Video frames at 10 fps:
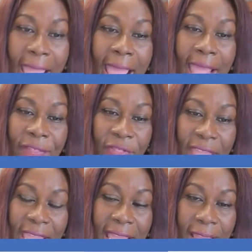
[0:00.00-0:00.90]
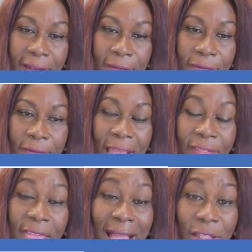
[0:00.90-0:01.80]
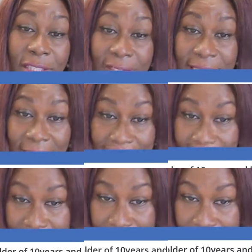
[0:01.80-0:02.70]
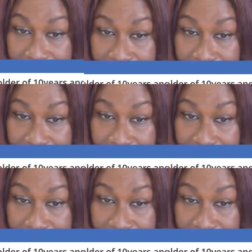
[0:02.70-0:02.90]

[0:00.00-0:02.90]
and they're out of status,